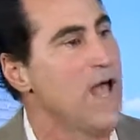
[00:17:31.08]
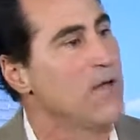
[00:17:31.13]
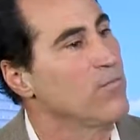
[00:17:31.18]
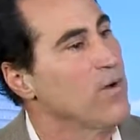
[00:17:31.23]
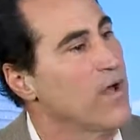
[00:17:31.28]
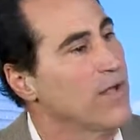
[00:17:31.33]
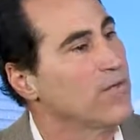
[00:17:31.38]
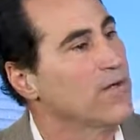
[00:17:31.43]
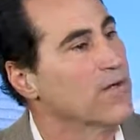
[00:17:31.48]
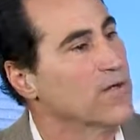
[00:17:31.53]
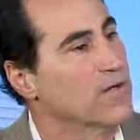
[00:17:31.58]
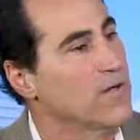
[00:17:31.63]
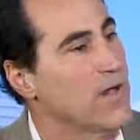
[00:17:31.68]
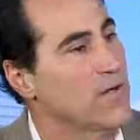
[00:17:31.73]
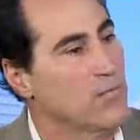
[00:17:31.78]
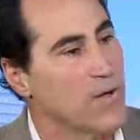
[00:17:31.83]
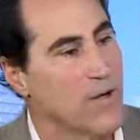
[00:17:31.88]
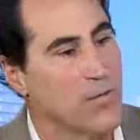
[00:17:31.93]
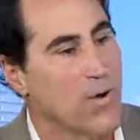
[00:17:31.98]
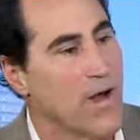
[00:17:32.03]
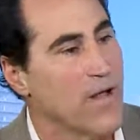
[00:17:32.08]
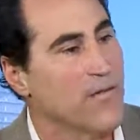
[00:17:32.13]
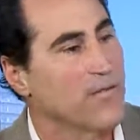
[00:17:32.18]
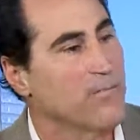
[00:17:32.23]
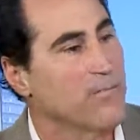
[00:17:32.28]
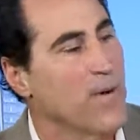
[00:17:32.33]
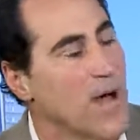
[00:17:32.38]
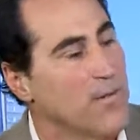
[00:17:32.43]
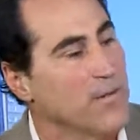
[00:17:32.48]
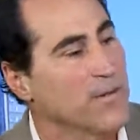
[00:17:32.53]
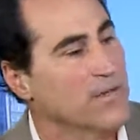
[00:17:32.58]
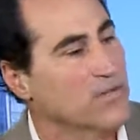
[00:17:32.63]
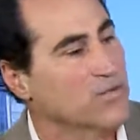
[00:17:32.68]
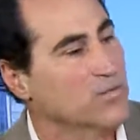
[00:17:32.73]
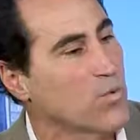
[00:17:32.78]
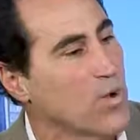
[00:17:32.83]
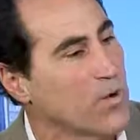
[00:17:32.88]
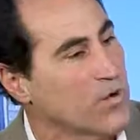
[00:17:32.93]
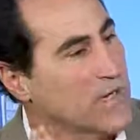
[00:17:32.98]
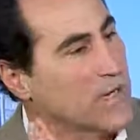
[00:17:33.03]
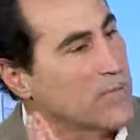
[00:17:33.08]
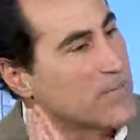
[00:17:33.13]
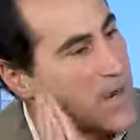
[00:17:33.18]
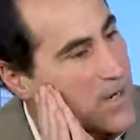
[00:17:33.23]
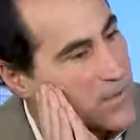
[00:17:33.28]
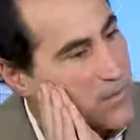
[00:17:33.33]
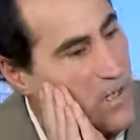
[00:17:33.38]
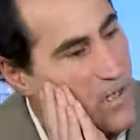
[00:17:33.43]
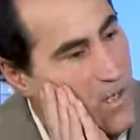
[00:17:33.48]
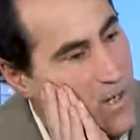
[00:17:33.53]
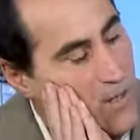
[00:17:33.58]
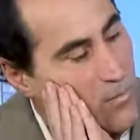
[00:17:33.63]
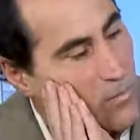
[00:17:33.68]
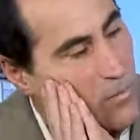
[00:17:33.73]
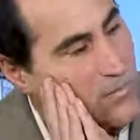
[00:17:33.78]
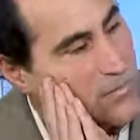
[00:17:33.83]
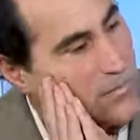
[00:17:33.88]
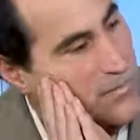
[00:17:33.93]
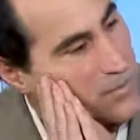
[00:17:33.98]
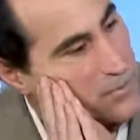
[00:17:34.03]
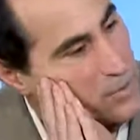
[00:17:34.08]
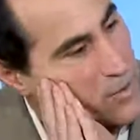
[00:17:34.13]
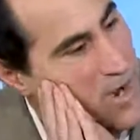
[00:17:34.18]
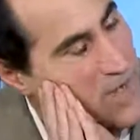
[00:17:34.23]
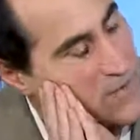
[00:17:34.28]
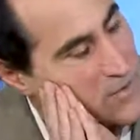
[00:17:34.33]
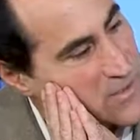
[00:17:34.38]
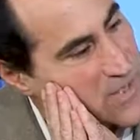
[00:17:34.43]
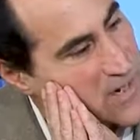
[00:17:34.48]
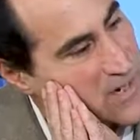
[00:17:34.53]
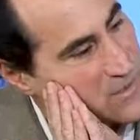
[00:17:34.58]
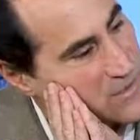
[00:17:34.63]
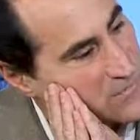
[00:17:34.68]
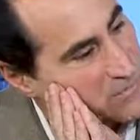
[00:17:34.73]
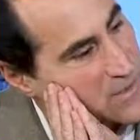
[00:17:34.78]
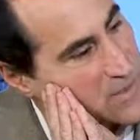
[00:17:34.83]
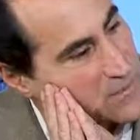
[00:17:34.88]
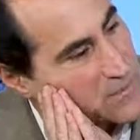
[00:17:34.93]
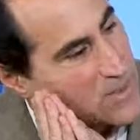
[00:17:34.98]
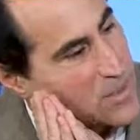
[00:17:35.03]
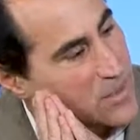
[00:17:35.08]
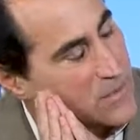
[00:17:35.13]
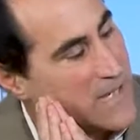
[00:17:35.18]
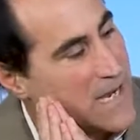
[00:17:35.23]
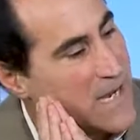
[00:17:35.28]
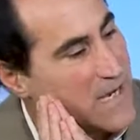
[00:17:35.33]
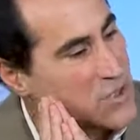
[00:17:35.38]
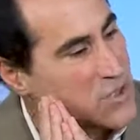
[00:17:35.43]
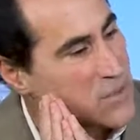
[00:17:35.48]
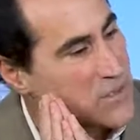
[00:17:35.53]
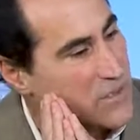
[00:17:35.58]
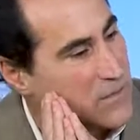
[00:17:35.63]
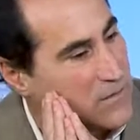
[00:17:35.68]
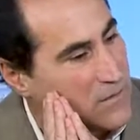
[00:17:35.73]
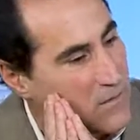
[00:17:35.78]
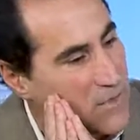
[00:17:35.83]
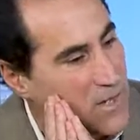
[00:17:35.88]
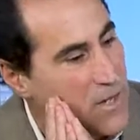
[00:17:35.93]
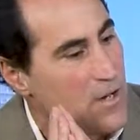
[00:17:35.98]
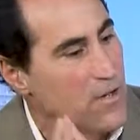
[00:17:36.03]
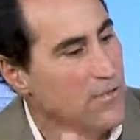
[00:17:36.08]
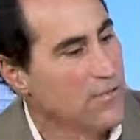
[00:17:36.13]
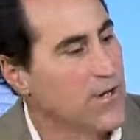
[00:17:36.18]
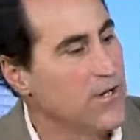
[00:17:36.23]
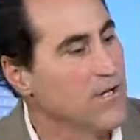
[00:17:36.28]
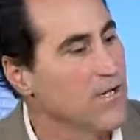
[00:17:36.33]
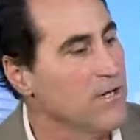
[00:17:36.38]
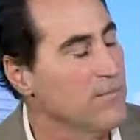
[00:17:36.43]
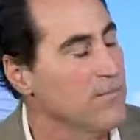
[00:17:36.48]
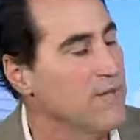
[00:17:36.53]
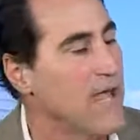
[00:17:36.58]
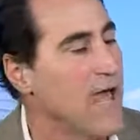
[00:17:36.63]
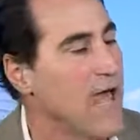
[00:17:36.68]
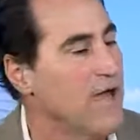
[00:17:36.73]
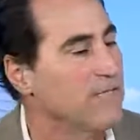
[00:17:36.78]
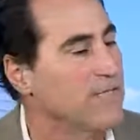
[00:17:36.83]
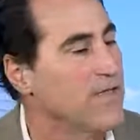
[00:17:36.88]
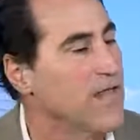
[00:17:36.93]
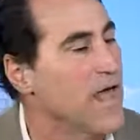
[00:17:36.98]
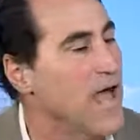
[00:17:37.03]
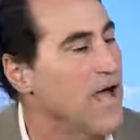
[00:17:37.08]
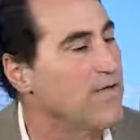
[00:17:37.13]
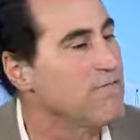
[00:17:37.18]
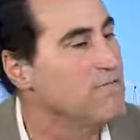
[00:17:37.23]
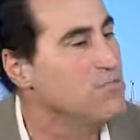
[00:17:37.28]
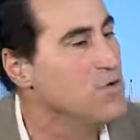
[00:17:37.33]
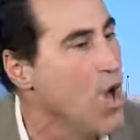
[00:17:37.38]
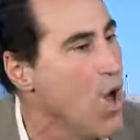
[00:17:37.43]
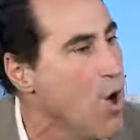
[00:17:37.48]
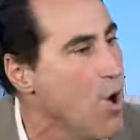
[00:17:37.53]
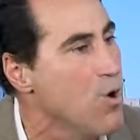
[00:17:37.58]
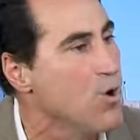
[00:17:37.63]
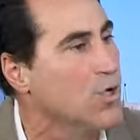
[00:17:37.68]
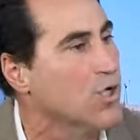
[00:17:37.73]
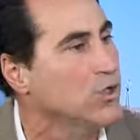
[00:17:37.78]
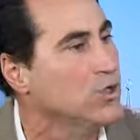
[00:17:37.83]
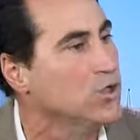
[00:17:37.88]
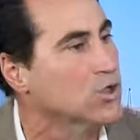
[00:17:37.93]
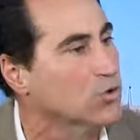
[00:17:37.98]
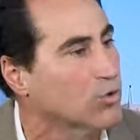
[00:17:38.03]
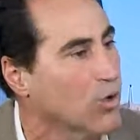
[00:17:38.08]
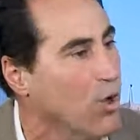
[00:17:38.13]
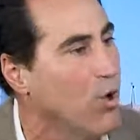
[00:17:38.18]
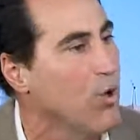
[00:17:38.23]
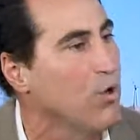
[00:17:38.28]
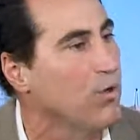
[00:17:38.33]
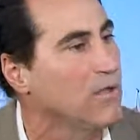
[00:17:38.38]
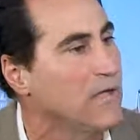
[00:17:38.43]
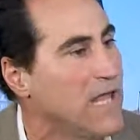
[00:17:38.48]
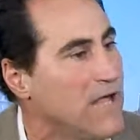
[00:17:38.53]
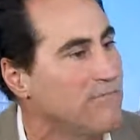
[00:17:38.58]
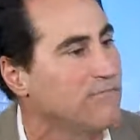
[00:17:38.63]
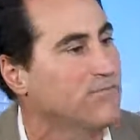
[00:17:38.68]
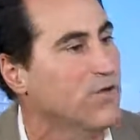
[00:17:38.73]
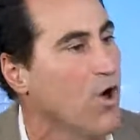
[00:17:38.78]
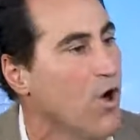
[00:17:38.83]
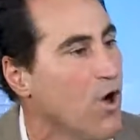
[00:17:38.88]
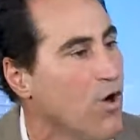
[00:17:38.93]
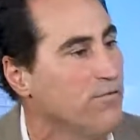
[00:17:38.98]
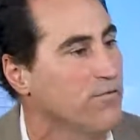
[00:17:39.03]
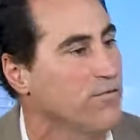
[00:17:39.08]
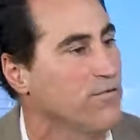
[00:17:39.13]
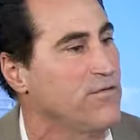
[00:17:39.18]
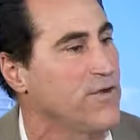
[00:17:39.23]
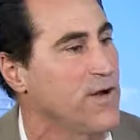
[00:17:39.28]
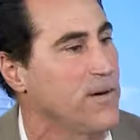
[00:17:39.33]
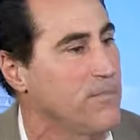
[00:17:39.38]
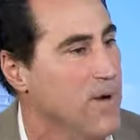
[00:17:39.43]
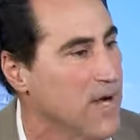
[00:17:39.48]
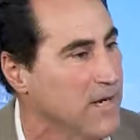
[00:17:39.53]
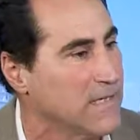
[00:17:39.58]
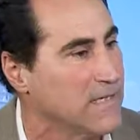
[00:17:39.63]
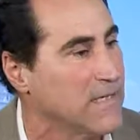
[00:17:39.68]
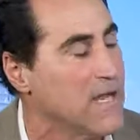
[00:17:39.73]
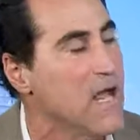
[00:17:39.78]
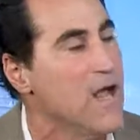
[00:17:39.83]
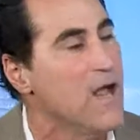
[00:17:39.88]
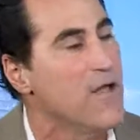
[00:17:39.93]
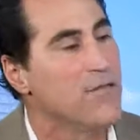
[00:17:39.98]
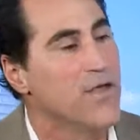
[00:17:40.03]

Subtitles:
And while the public is worrying about what the bra size of Kim Kardashian, they'll have no control left over their money.